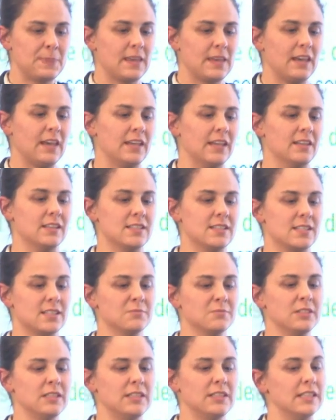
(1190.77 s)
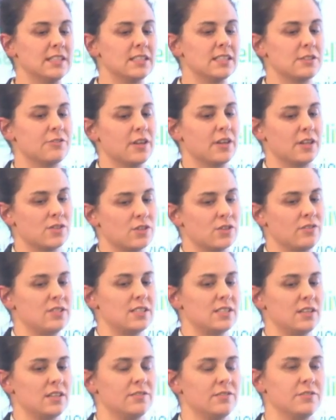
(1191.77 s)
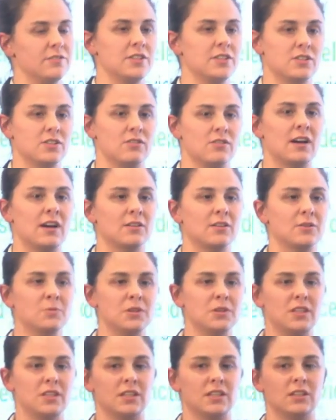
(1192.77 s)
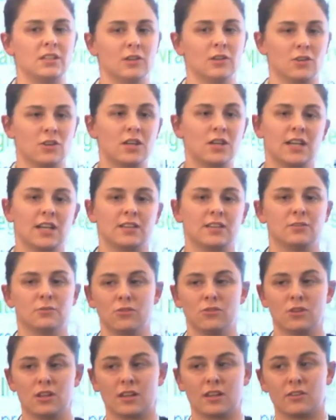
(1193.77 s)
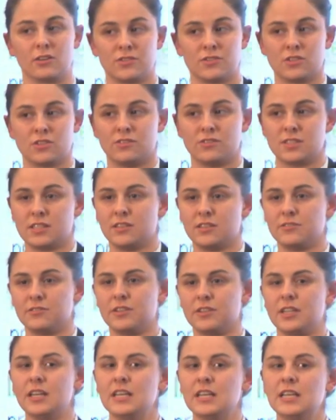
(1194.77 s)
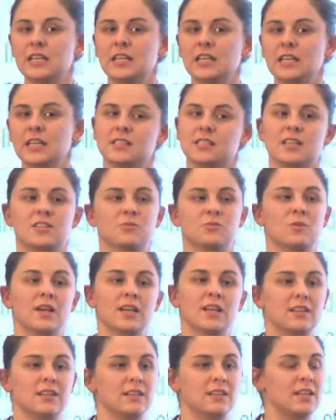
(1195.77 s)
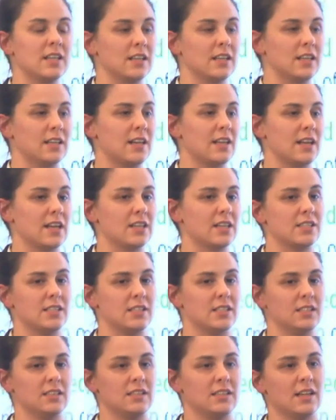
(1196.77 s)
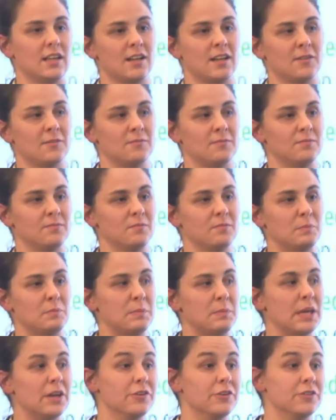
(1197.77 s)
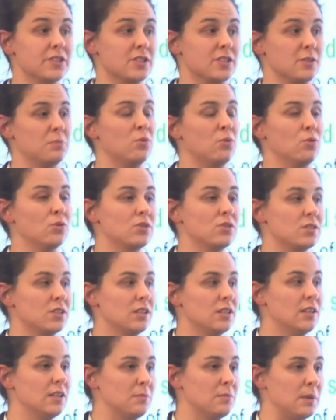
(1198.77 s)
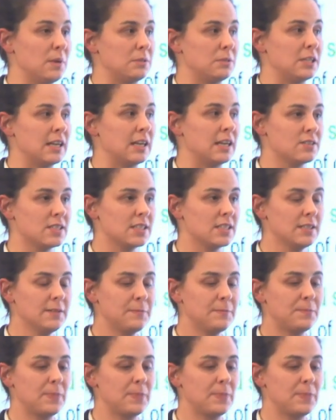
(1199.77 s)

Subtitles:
And then similarly, integrated service delivery. So how do we look at the rollout of service delivery in such a way that it can actually better support public housing.